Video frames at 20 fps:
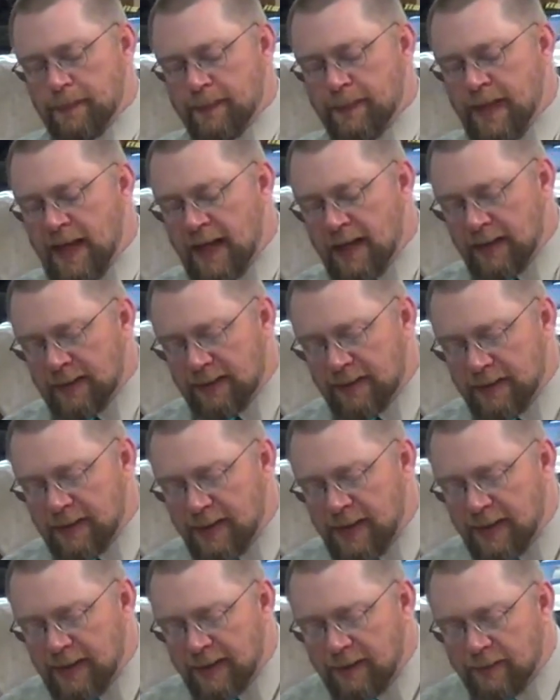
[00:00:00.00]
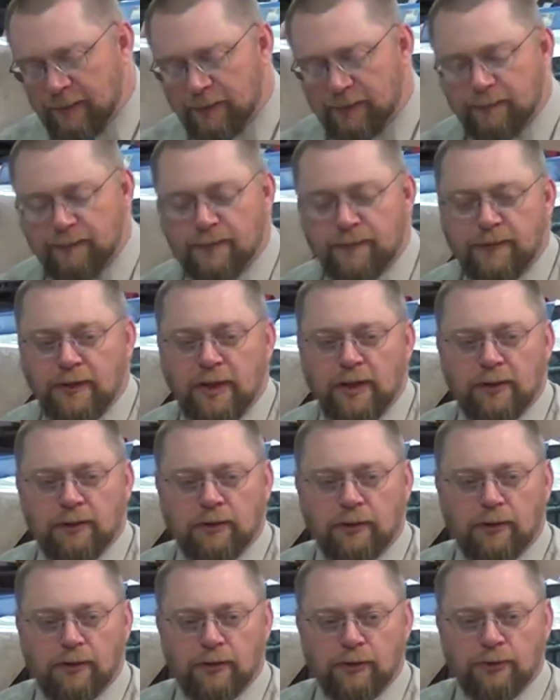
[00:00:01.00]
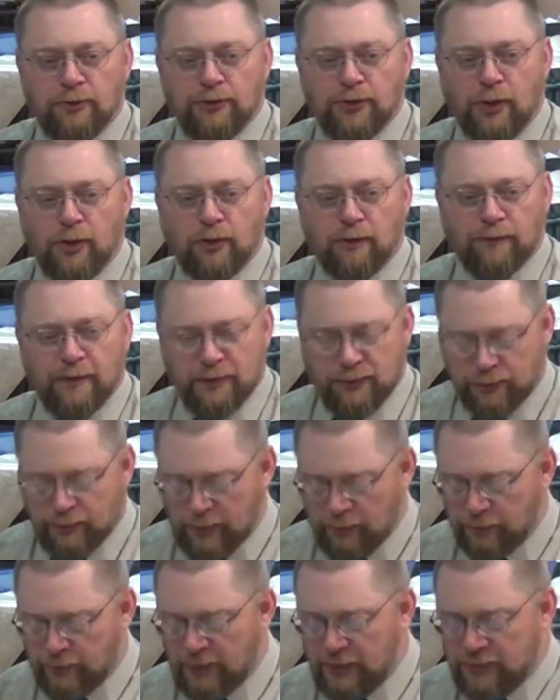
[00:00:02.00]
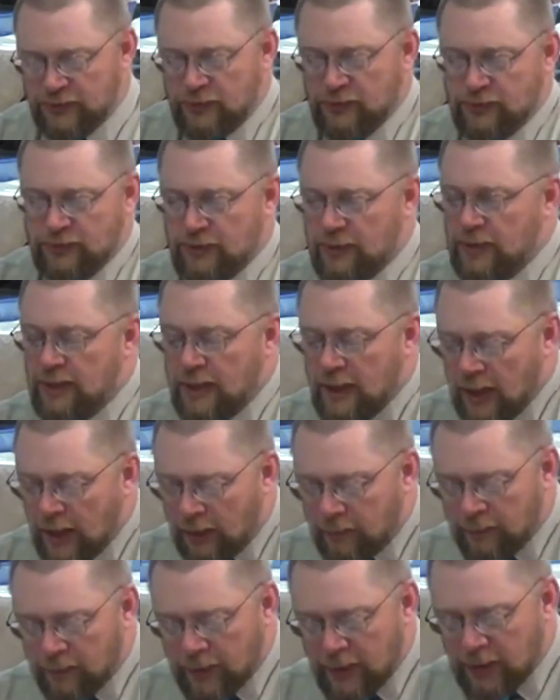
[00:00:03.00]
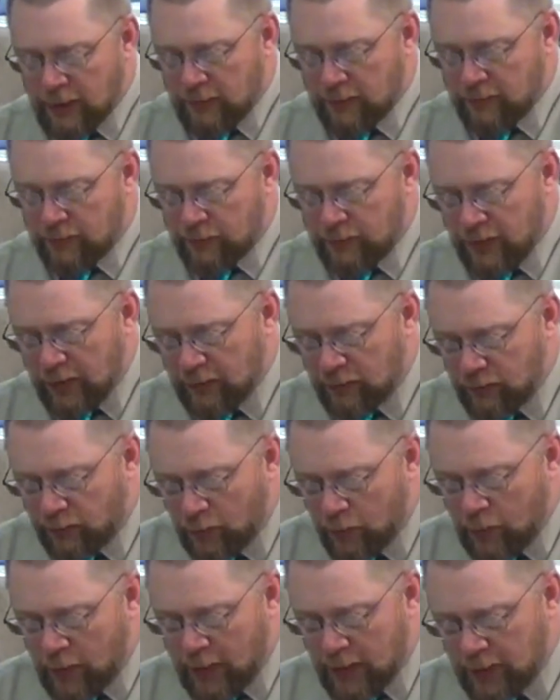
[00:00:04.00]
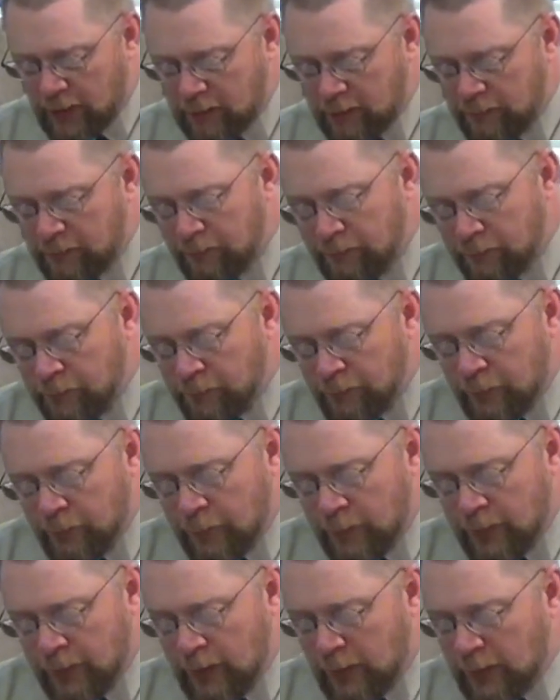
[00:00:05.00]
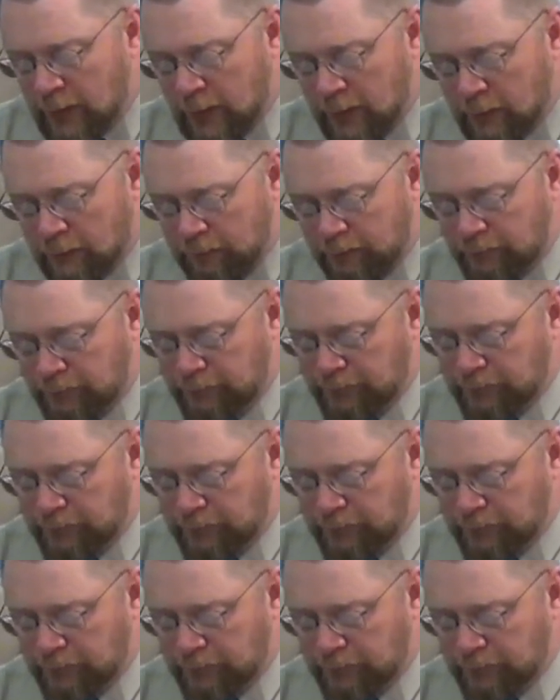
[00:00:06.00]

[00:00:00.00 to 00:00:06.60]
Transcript: that kind of includes all of Israel. That's just the name they, they throw at it. Um,